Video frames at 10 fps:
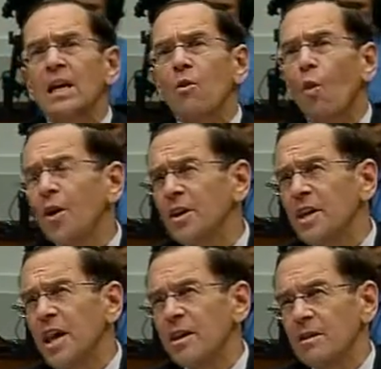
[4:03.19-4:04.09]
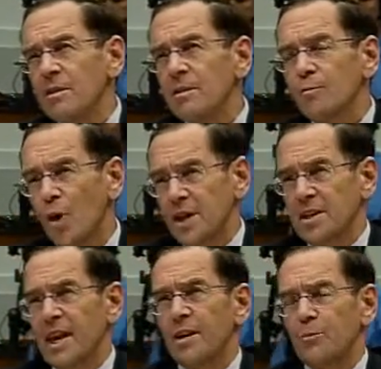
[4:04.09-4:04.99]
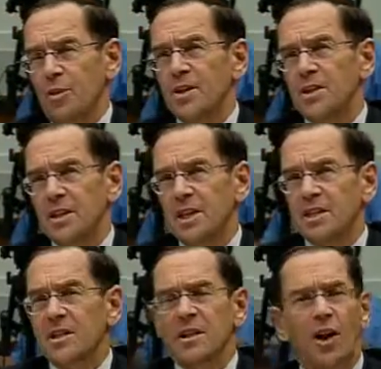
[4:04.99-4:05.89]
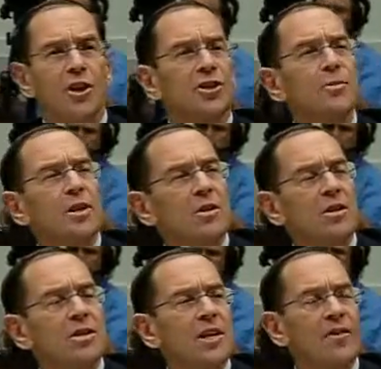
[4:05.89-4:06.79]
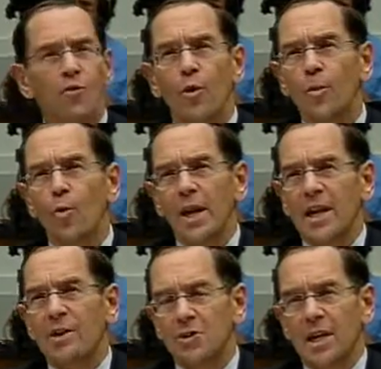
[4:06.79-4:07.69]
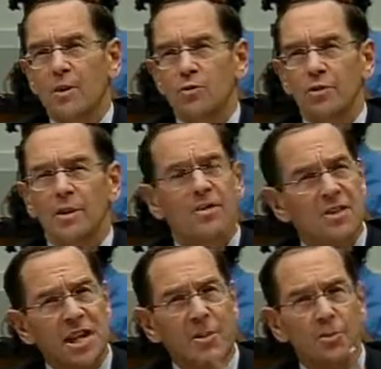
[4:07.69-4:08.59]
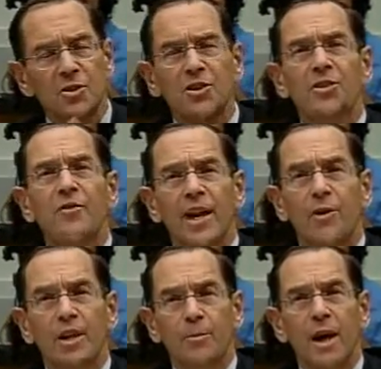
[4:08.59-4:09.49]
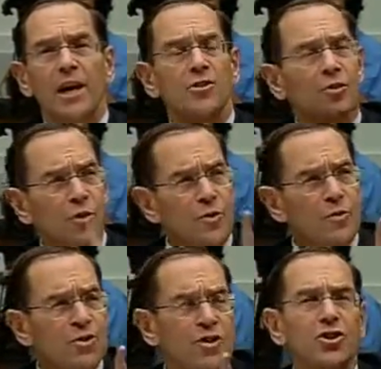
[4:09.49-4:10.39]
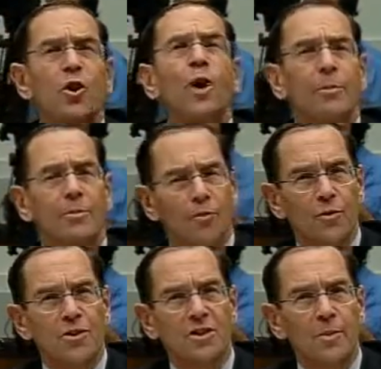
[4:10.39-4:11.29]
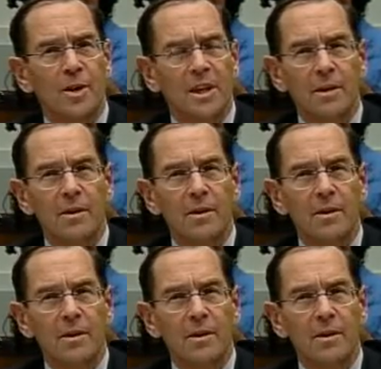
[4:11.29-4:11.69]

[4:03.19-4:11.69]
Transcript: Watergate brought down President Nixon largely because a former White House counsel in the same position of Harriet Miers, who refused to show up before this committee,